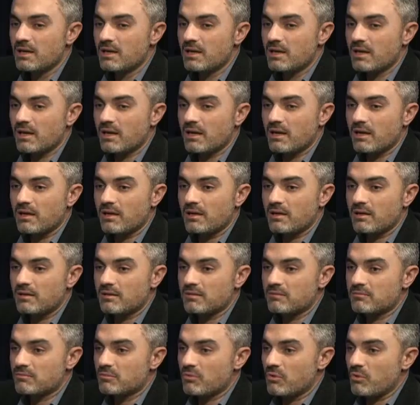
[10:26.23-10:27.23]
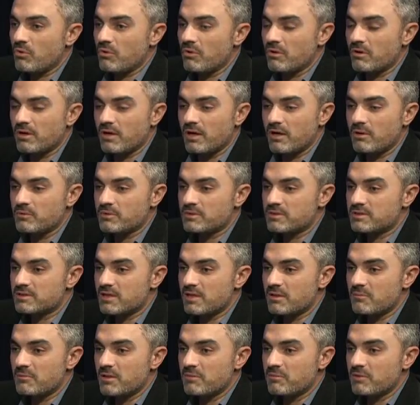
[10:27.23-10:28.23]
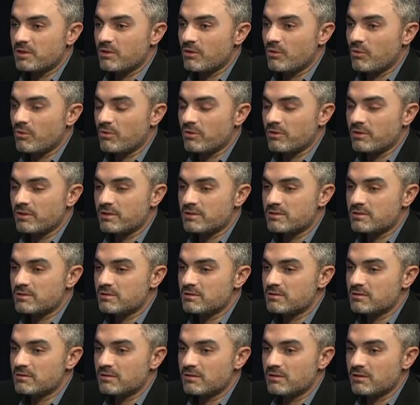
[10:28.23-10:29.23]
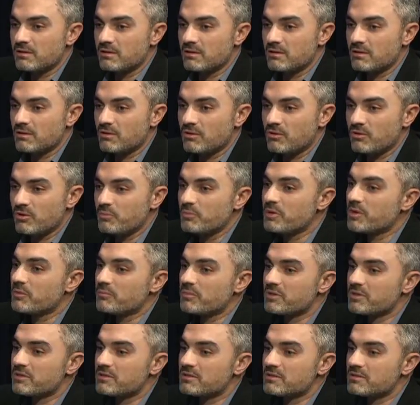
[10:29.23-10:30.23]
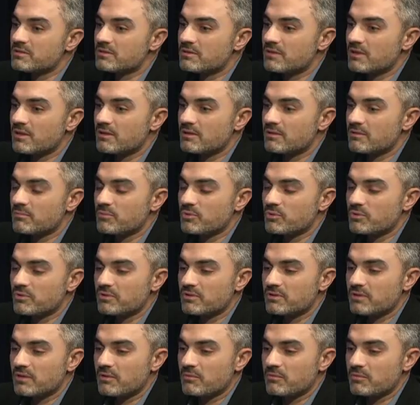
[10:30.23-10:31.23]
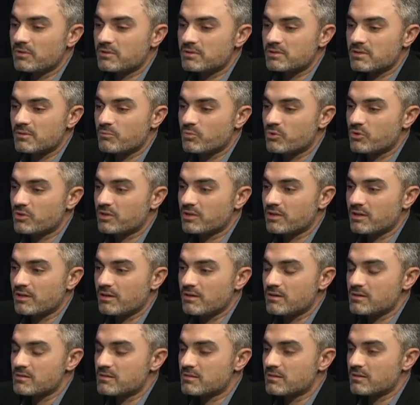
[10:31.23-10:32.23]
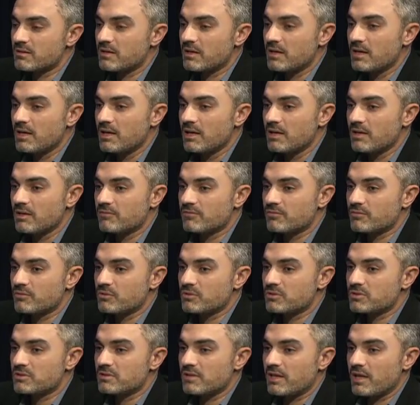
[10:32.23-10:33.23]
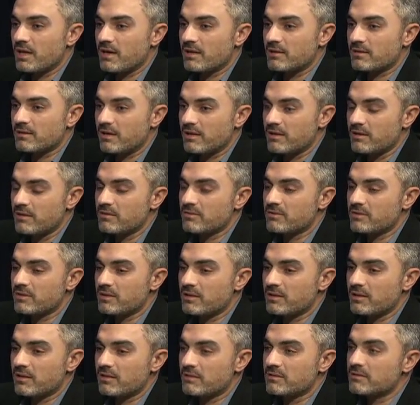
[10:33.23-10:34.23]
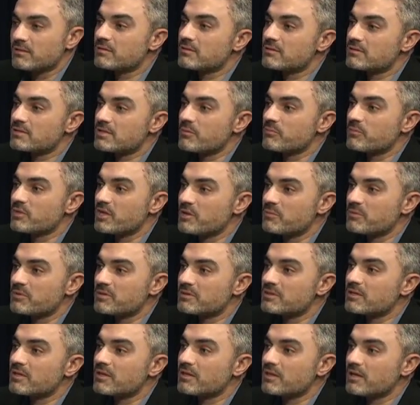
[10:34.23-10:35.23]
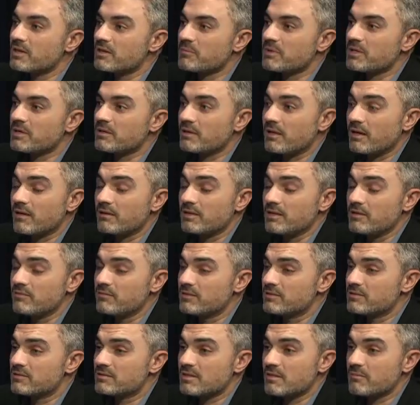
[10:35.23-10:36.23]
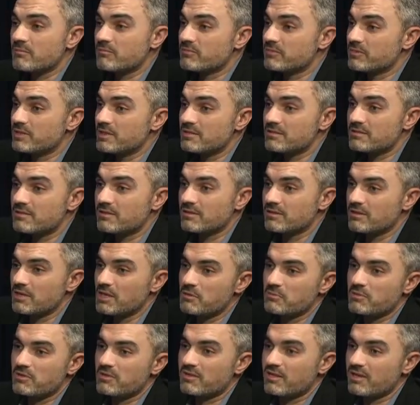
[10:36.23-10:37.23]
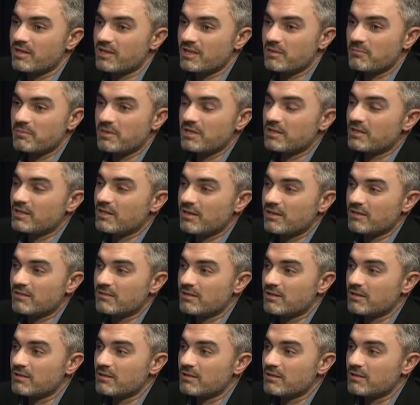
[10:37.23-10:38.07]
And I would say maybe all the city hall members and the board, they were supporting us. Of course, they had a hearing, and some neighbors, they came in, and even some distant neighbors, they came in, and